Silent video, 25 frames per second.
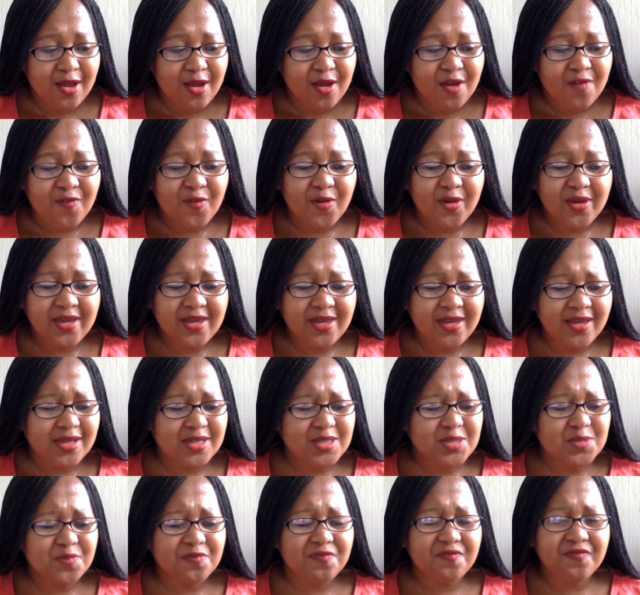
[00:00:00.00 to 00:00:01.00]
for he
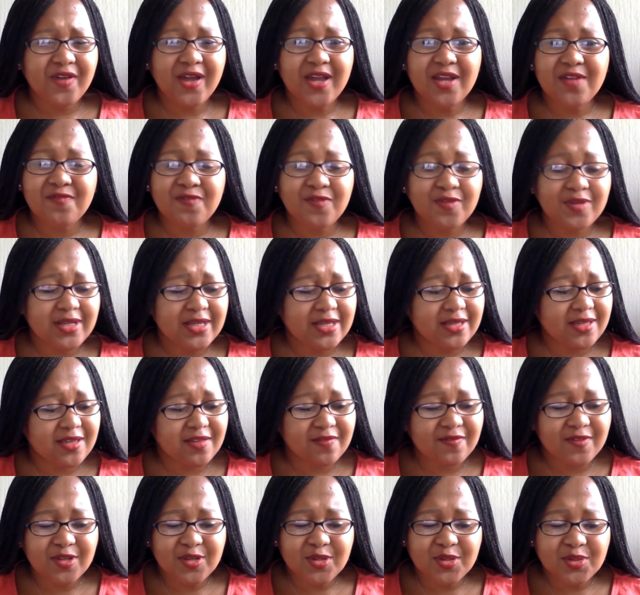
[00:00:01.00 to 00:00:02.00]
has faithfully
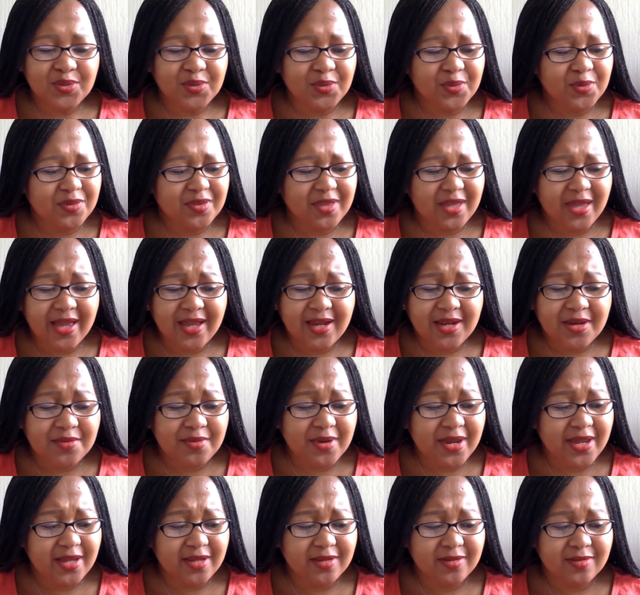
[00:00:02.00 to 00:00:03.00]
given you the early
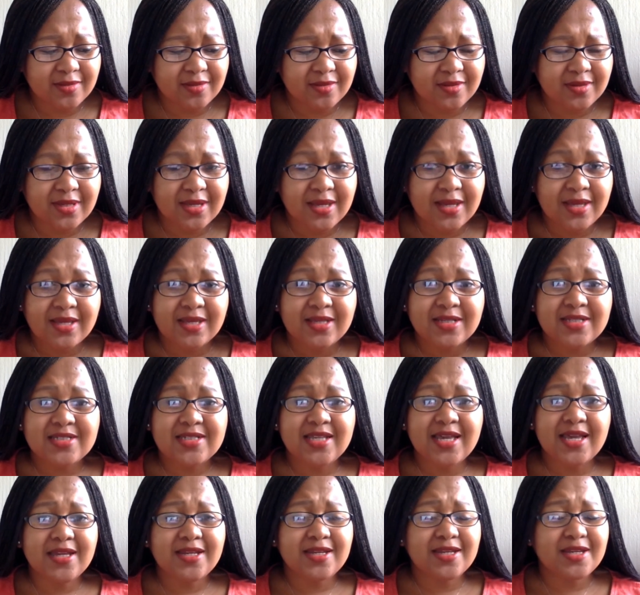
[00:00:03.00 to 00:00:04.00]
rain,
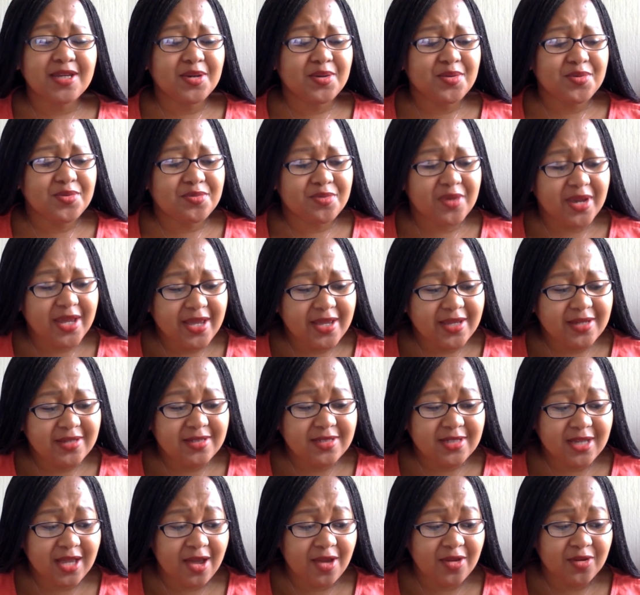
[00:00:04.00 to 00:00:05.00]
sending
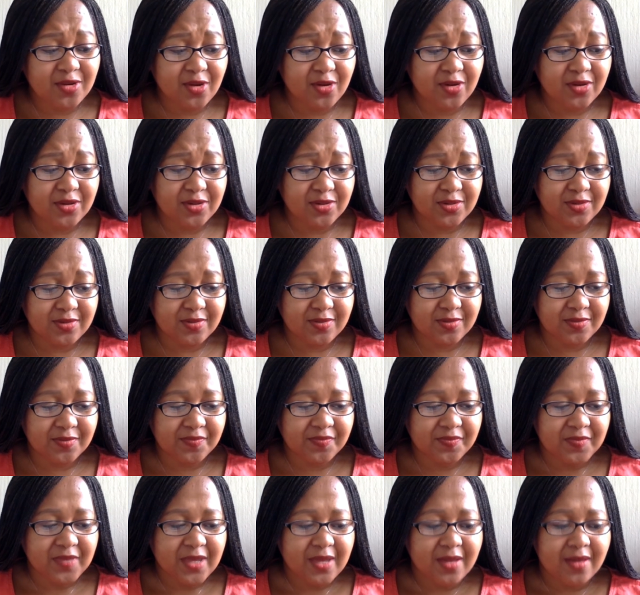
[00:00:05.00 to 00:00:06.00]
rain down on you,
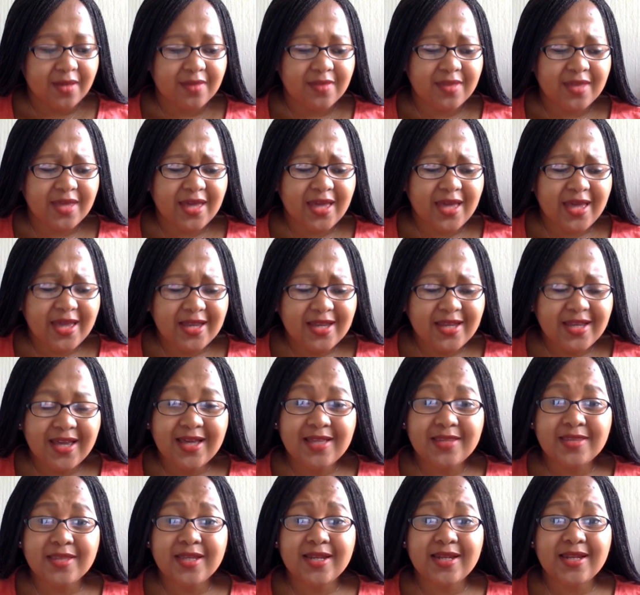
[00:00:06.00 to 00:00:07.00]
the early
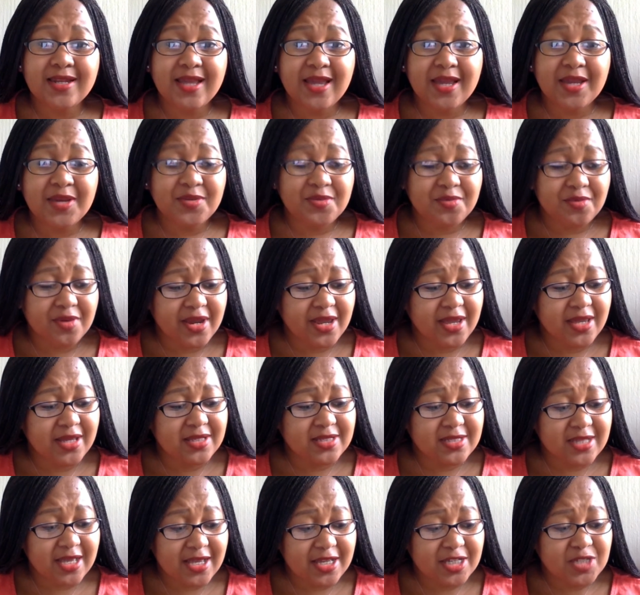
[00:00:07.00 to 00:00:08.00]
and the late
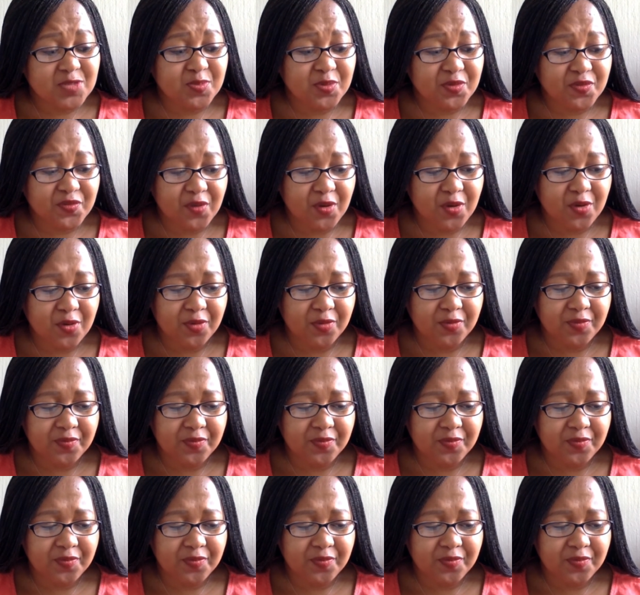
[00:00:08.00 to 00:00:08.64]
rains as before.